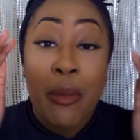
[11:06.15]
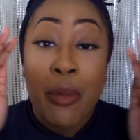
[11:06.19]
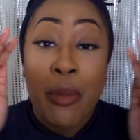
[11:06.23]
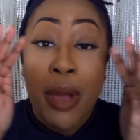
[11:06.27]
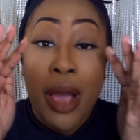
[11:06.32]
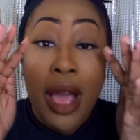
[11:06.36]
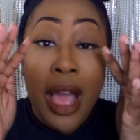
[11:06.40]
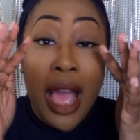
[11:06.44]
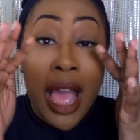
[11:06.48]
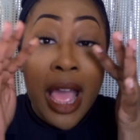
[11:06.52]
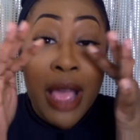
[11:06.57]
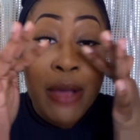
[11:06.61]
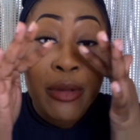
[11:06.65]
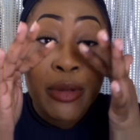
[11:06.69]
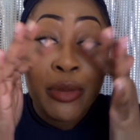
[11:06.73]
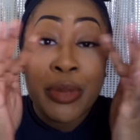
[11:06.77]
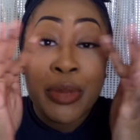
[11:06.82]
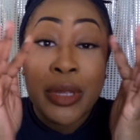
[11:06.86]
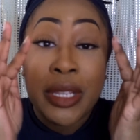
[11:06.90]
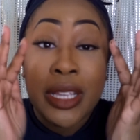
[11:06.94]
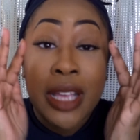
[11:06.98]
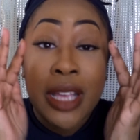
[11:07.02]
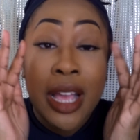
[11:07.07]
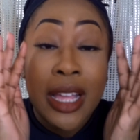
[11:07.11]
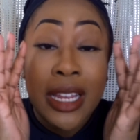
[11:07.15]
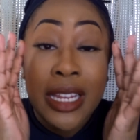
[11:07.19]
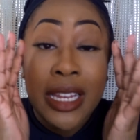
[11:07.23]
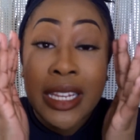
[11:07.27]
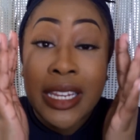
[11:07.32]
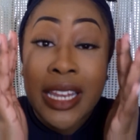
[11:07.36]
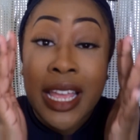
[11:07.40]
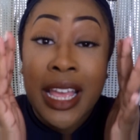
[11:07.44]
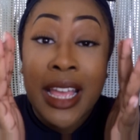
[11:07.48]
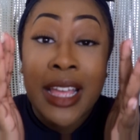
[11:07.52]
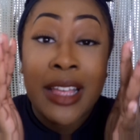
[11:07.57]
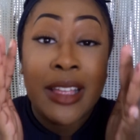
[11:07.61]
But I would be
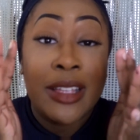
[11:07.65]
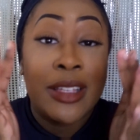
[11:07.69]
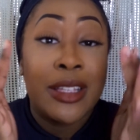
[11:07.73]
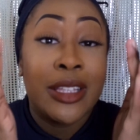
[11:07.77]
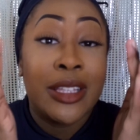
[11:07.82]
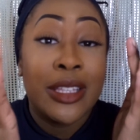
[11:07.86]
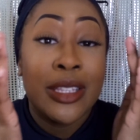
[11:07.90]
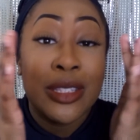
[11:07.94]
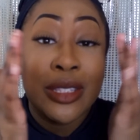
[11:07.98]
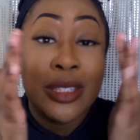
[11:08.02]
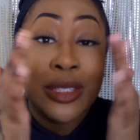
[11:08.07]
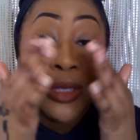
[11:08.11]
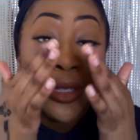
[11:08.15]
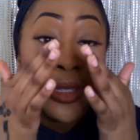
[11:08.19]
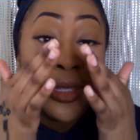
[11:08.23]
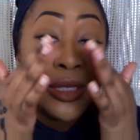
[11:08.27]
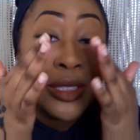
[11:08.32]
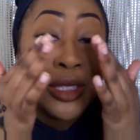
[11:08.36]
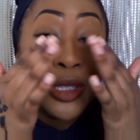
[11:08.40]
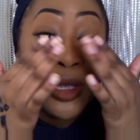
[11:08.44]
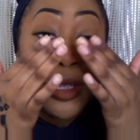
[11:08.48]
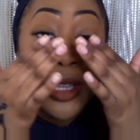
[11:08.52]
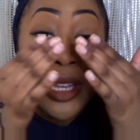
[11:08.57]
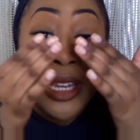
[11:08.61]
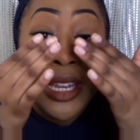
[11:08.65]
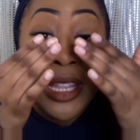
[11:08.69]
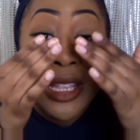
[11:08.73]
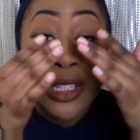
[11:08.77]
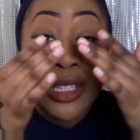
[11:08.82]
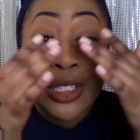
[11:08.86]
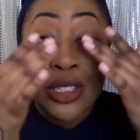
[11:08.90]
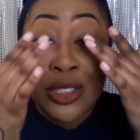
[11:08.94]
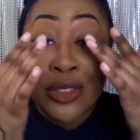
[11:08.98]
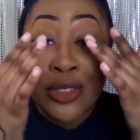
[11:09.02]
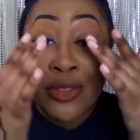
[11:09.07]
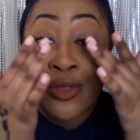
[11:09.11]
cutting that, so then
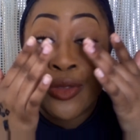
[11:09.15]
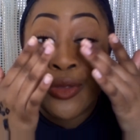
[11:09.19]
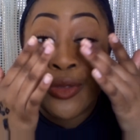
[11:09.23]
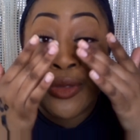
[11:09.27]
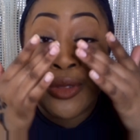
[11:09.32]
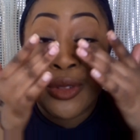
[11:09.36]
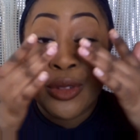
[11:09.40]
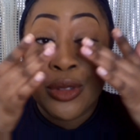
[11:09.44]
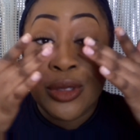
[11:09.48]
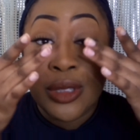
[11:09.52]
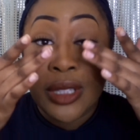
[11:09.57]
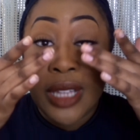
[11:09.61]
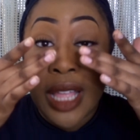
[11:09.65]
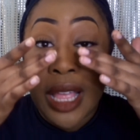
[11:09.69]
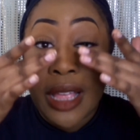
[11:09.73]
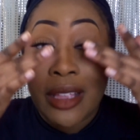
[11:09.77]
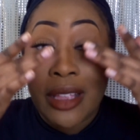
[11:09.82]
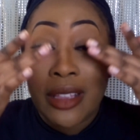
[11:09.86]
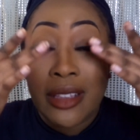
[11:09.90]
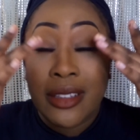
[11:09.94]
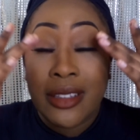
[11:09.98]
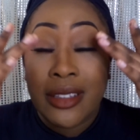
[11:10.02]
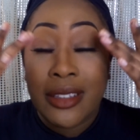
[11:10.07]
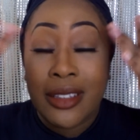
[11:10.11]
it just like,